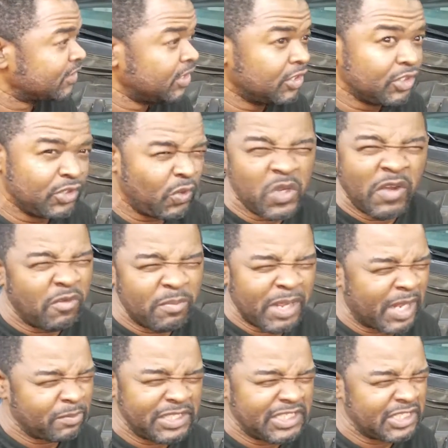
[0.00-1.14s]
don't never buy a
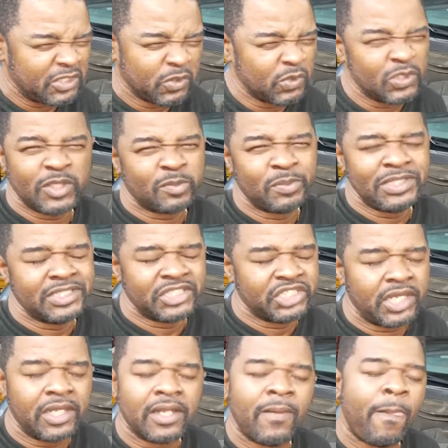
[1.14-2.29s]
PT Cruiser, it's a piece of
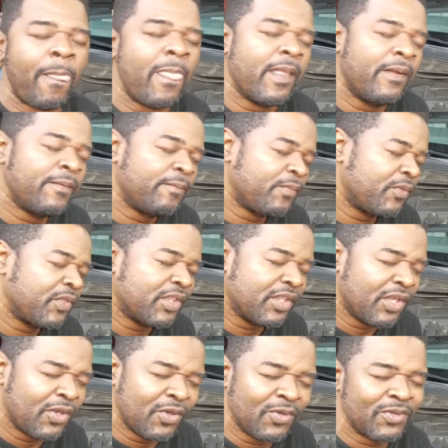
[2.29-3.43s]
junk.
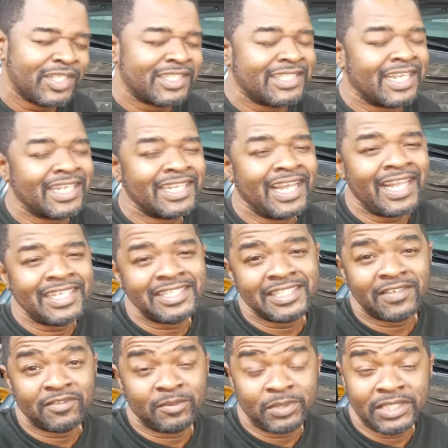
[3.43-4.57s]
No, the technology
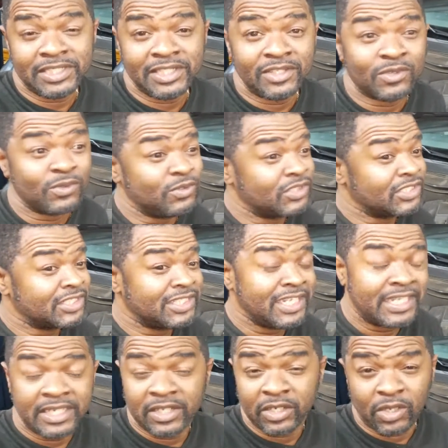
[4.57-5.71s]
of the PT Cruiser is dead
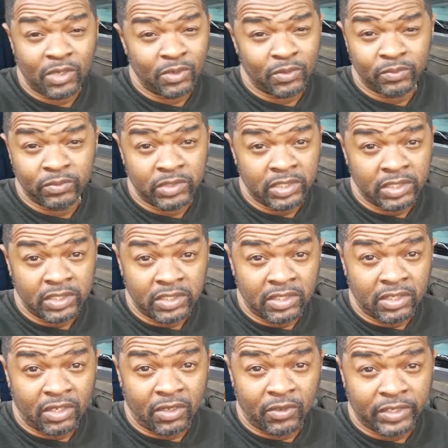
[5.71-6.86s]
and gone.
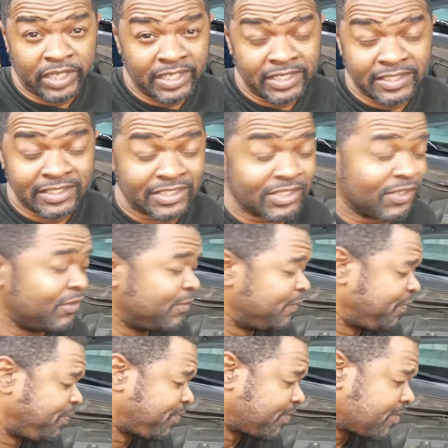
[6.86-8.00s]
Okay, so
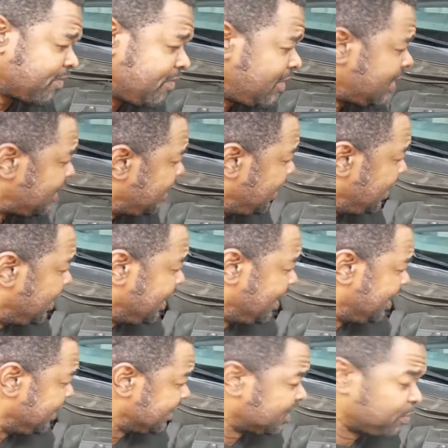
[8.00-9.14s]

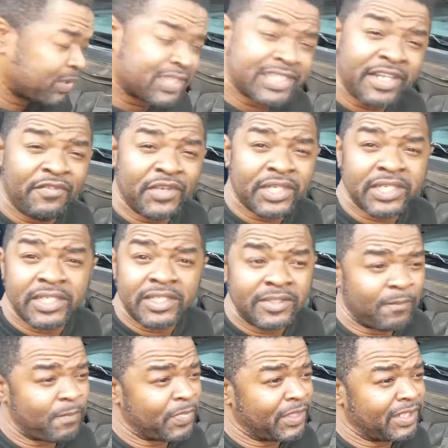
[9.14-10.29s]
this Pacifica
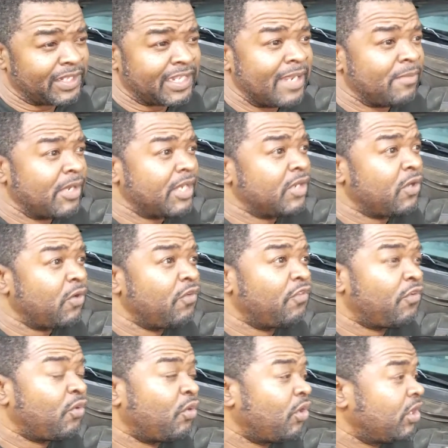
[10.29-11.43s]
came out in
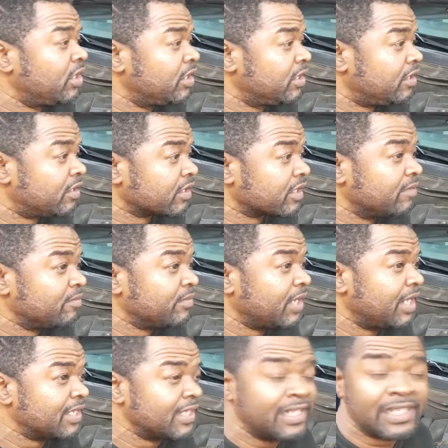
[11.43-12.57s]
04. I
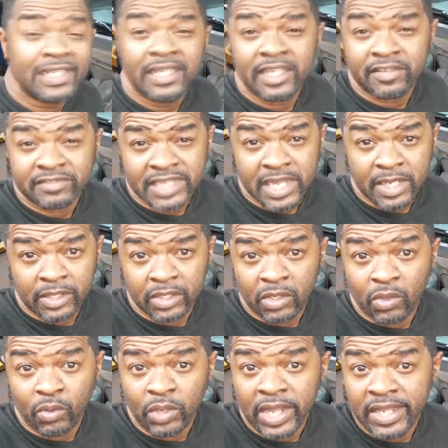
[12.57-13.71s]
think it left town in
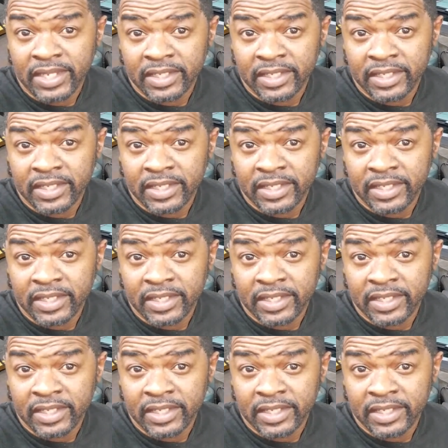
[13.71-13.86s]
08.